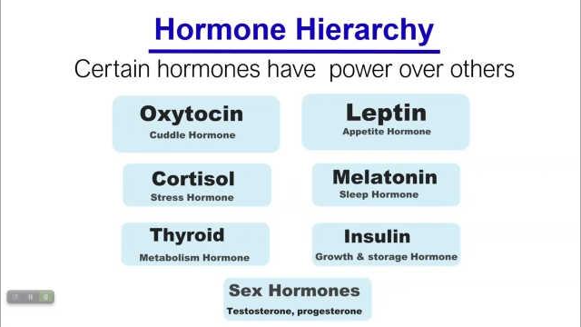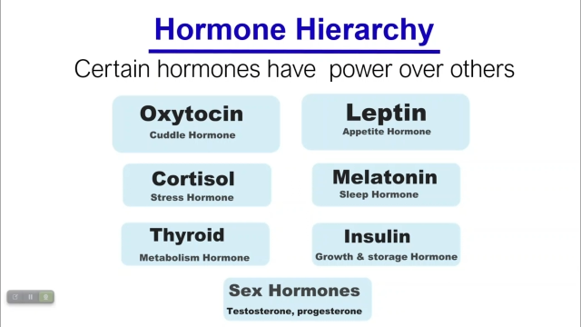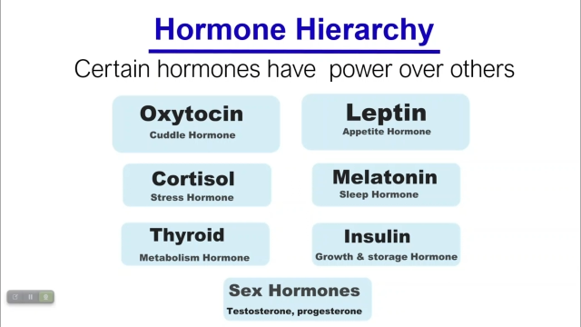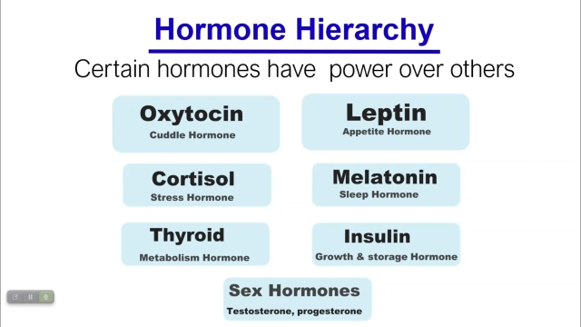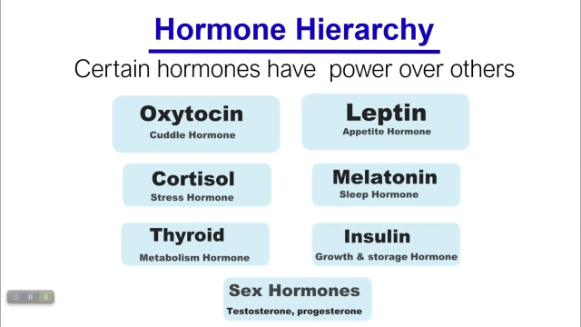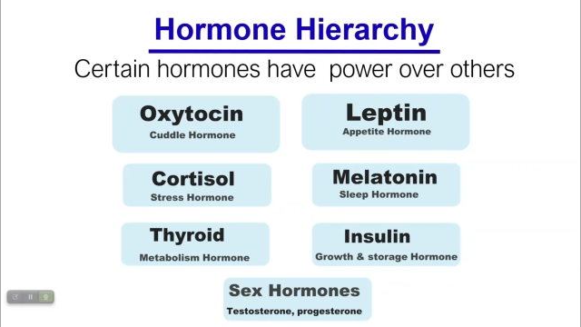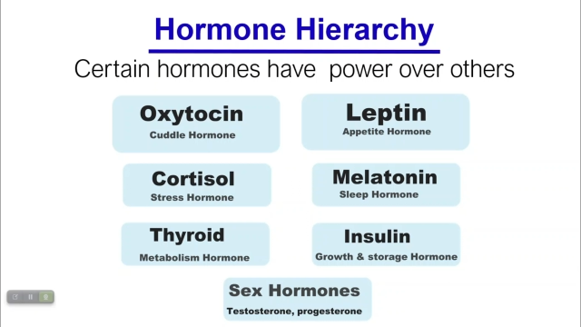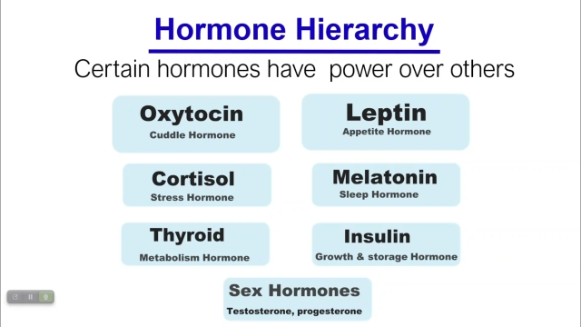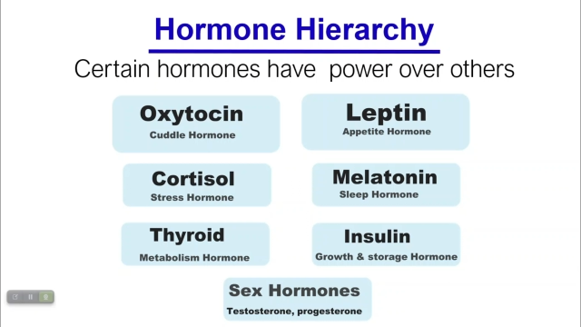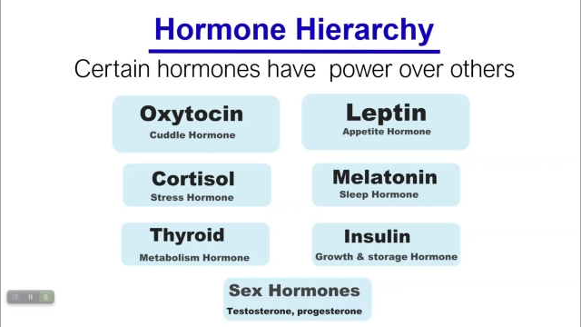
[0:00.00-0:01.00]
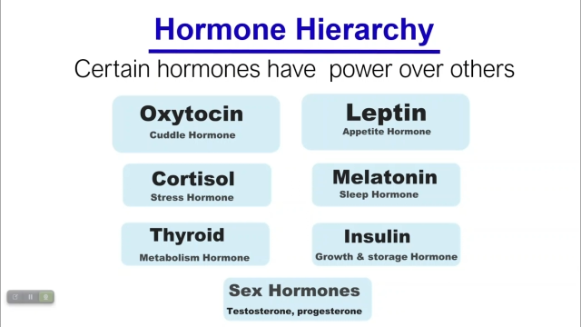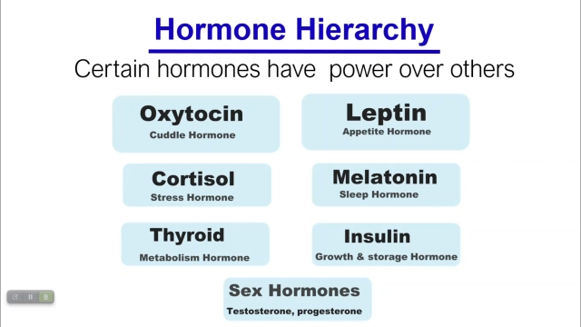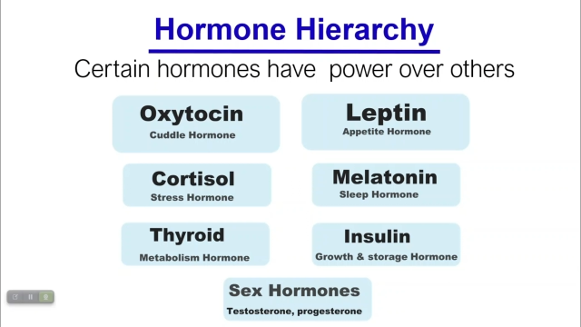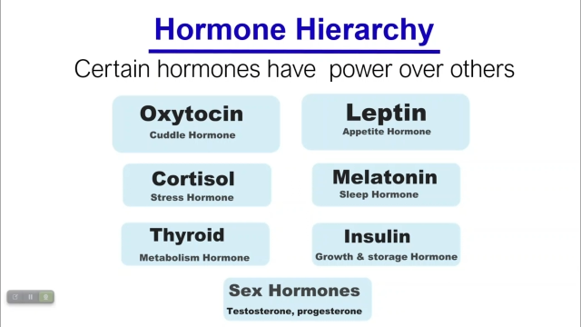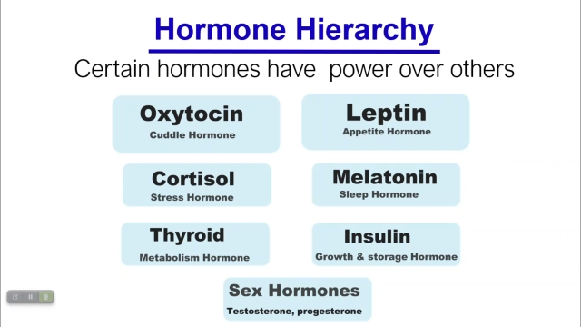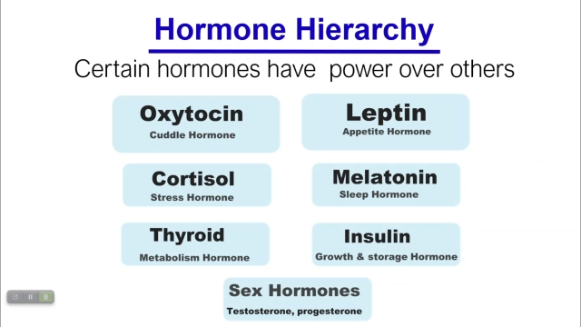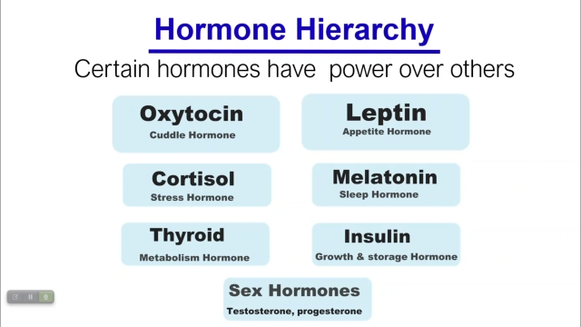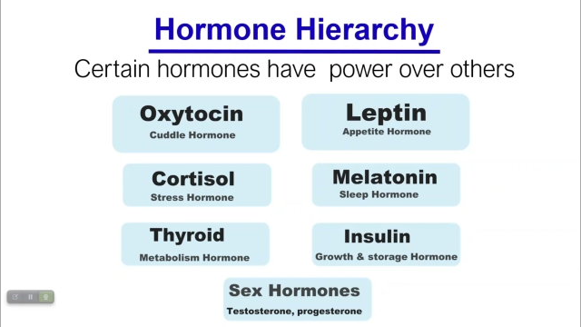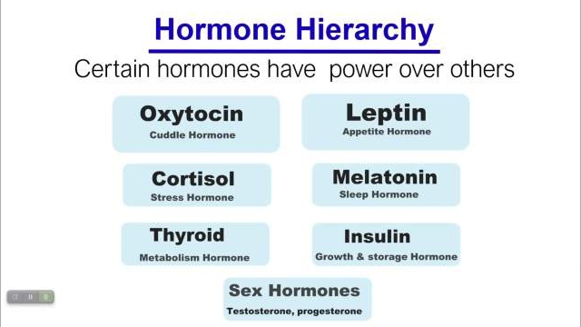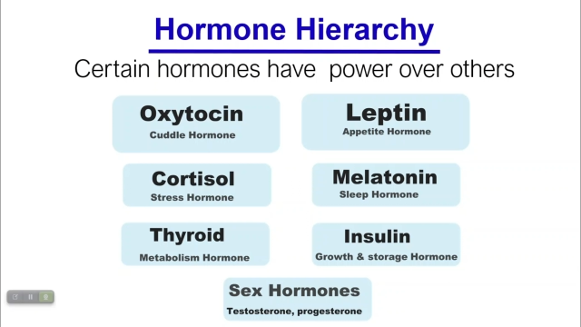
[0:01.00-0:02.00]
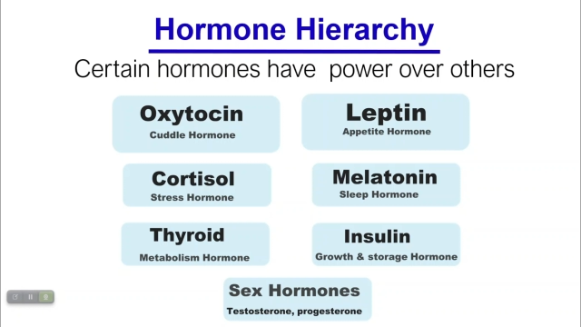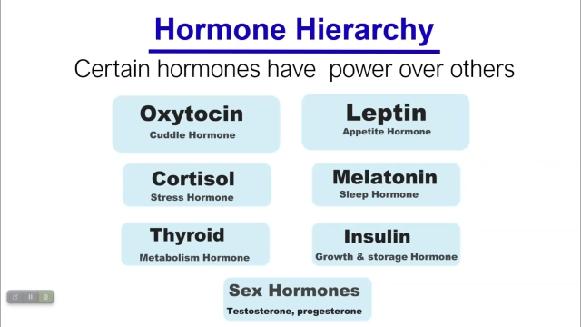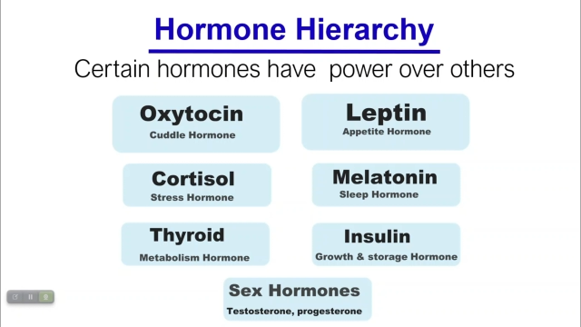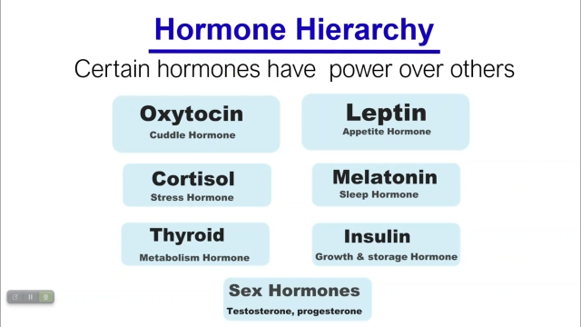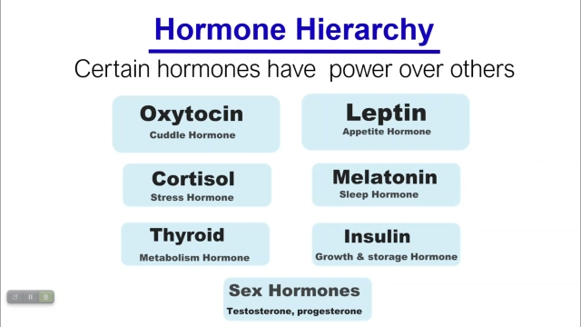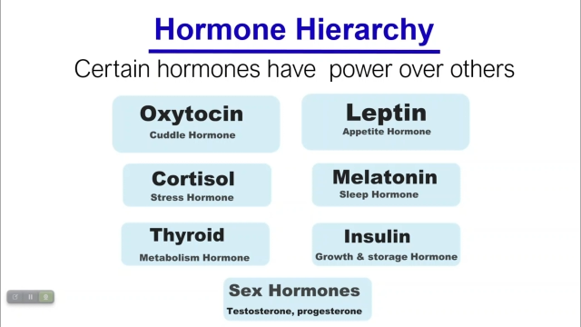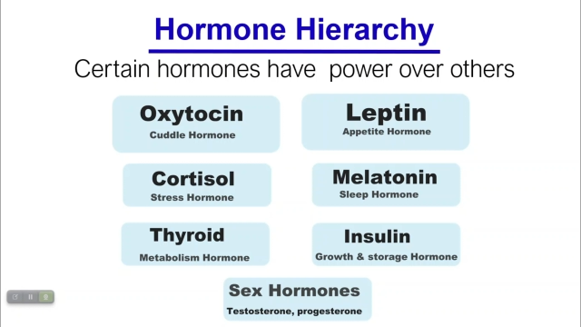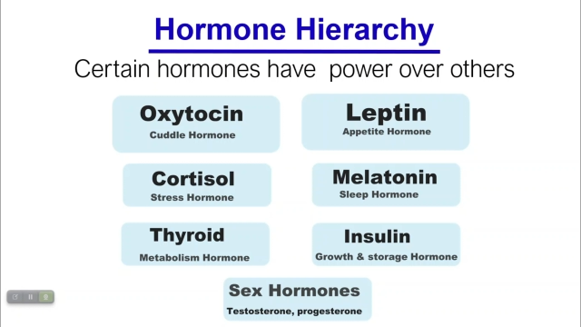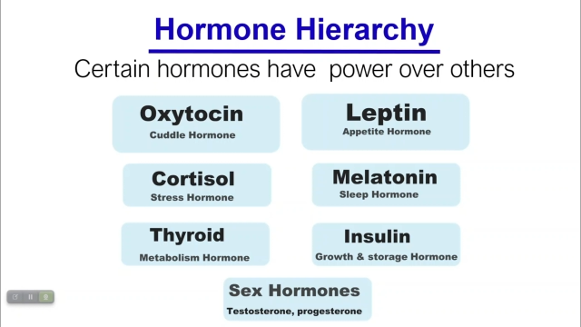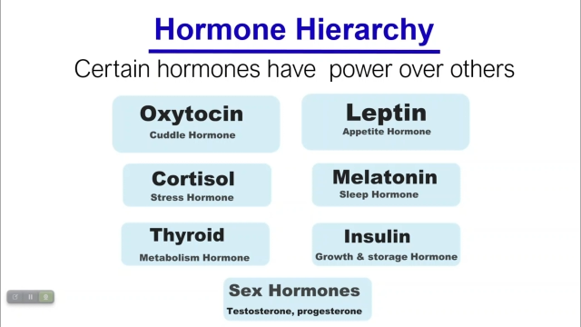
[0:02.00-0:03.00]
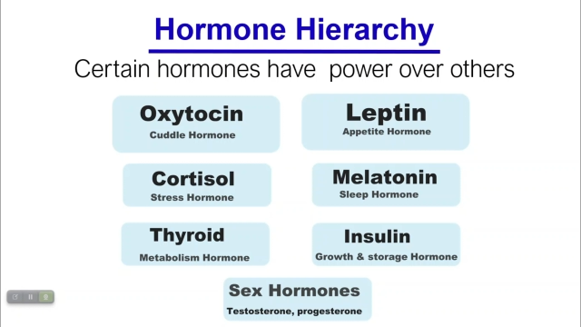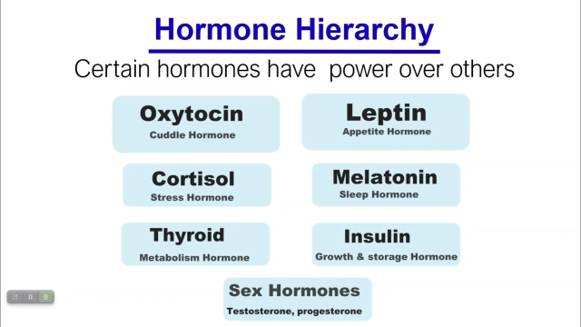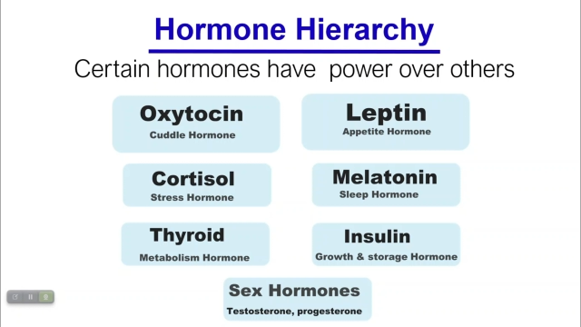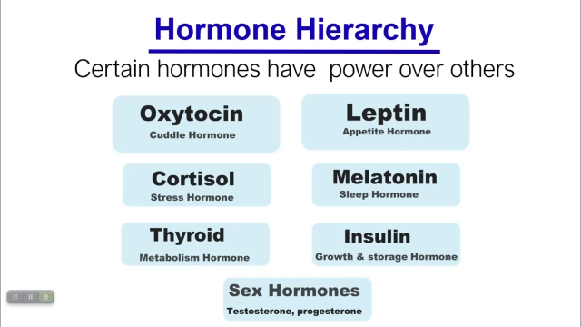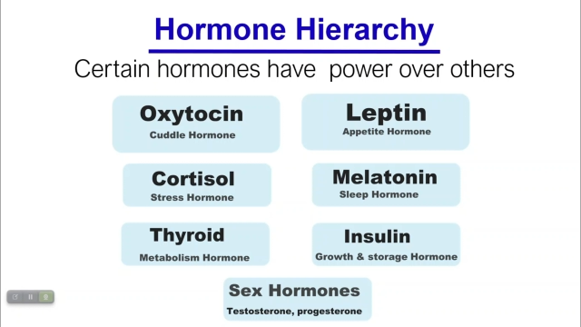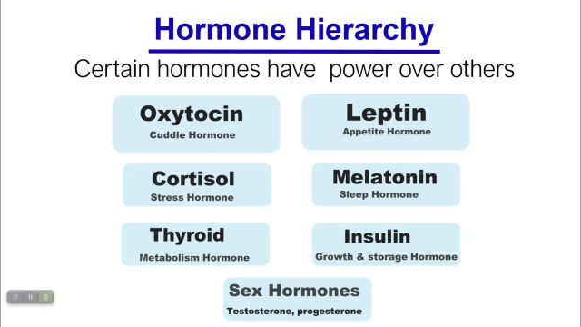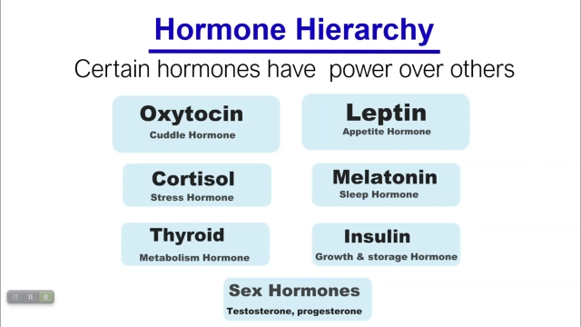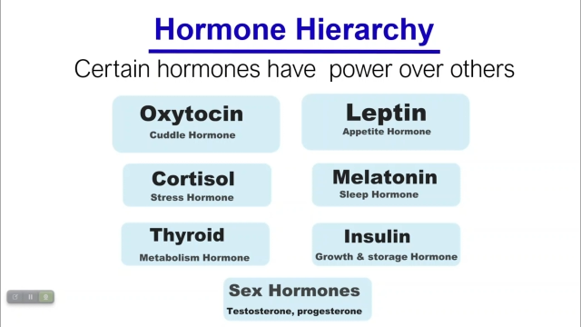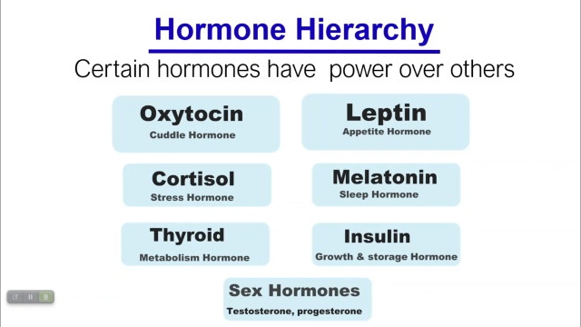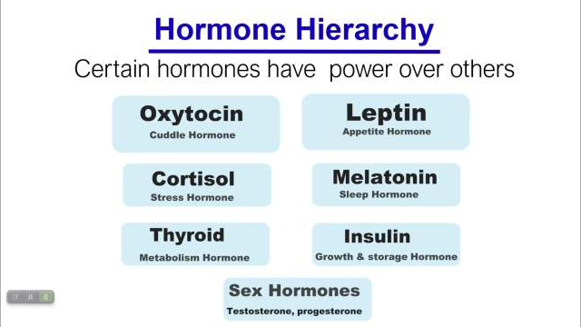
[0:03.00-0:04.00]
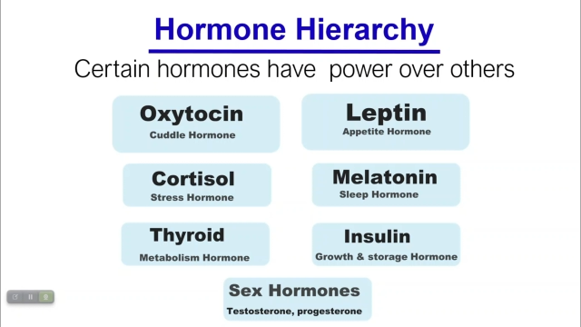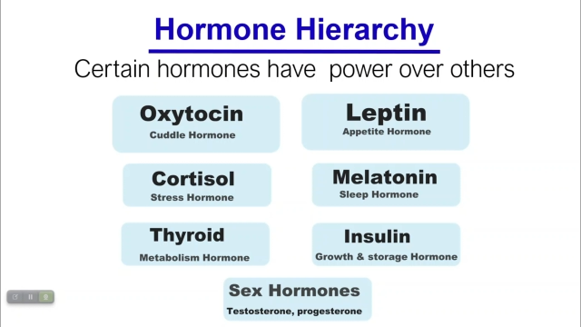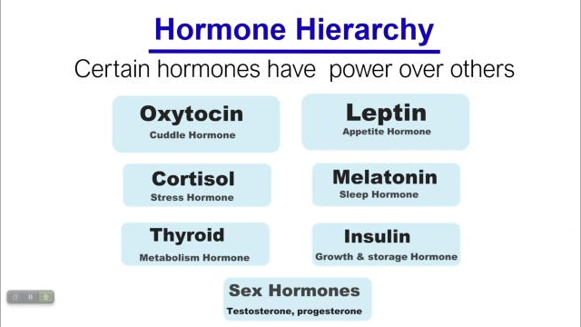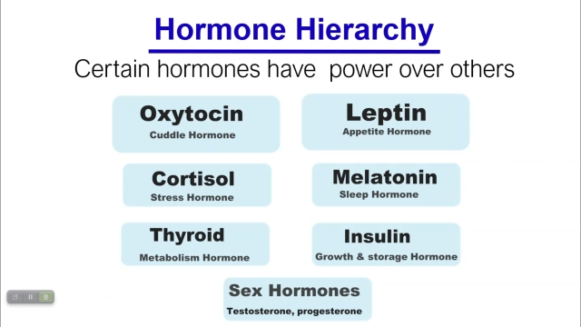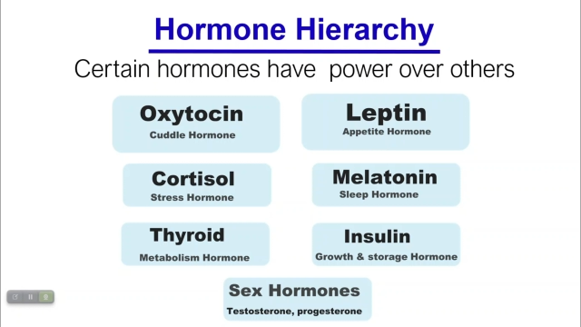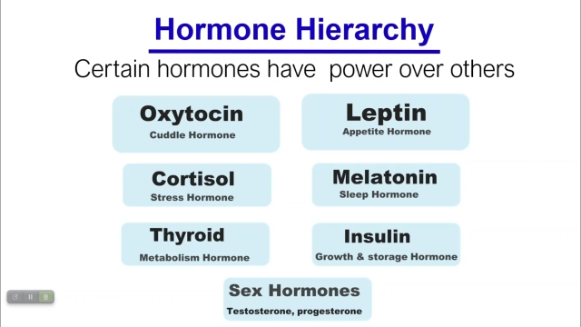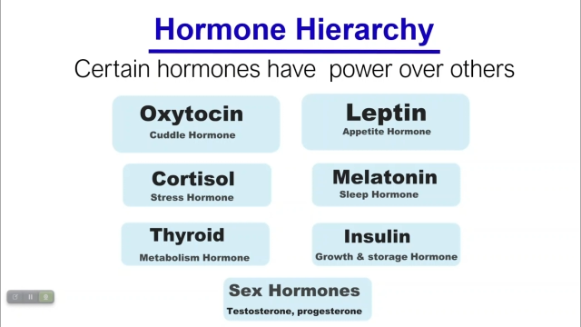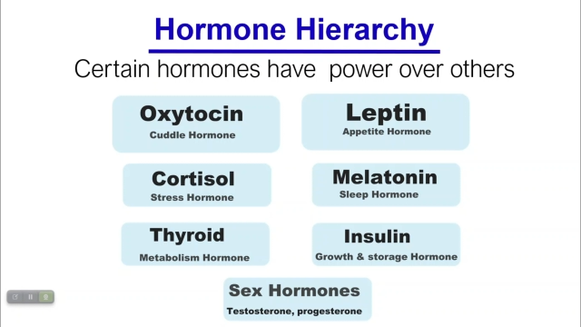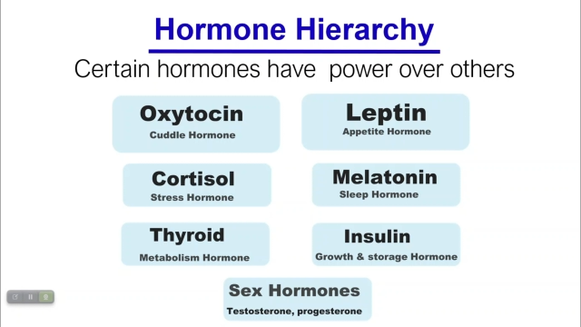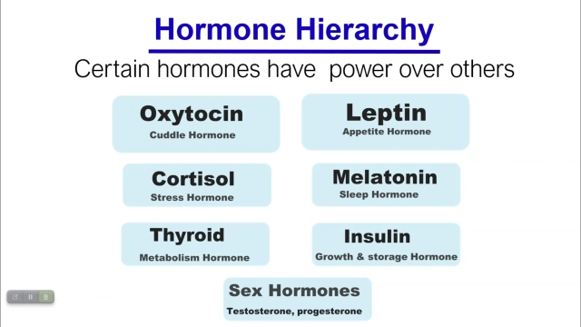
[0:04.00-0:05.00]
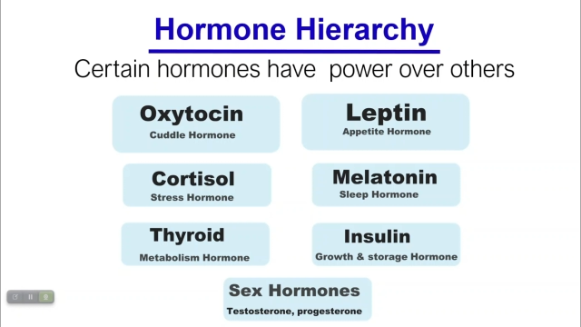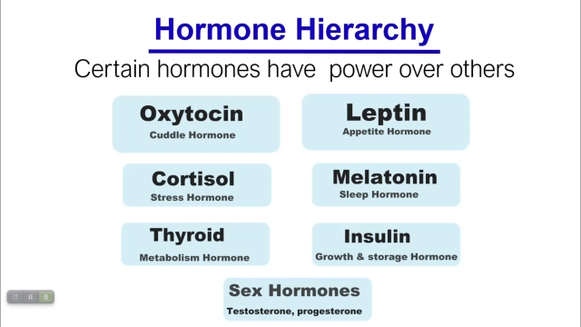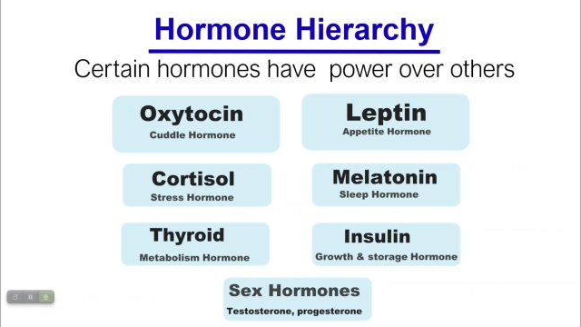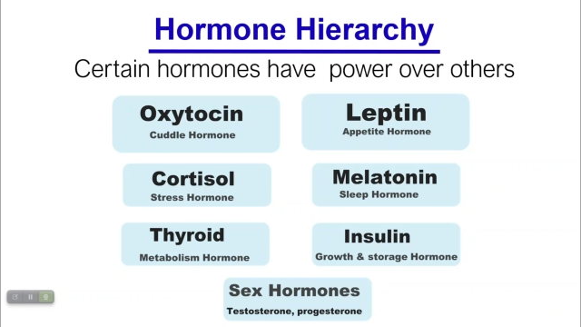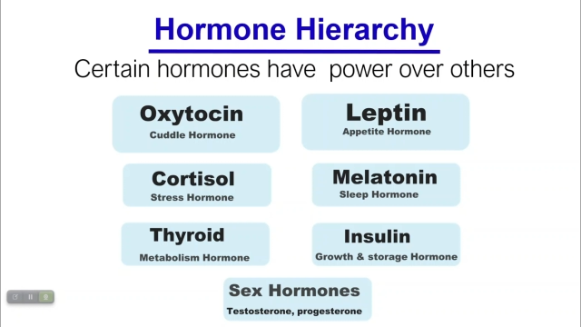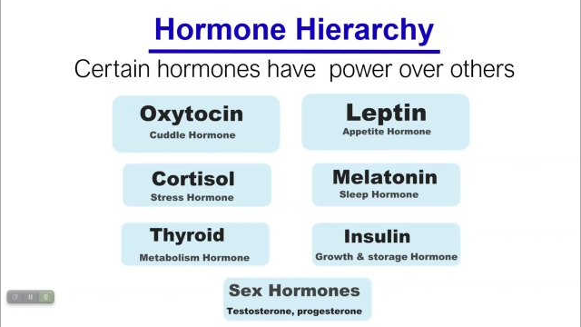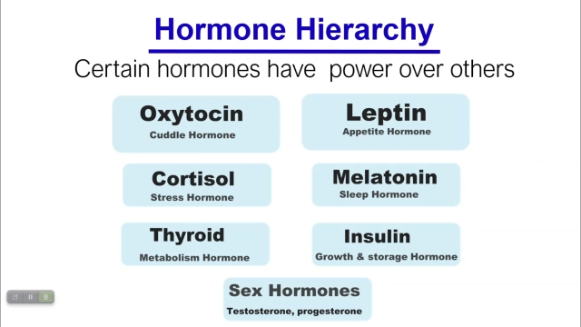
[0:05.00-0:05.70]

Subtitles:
Nobody's mouth can be seen.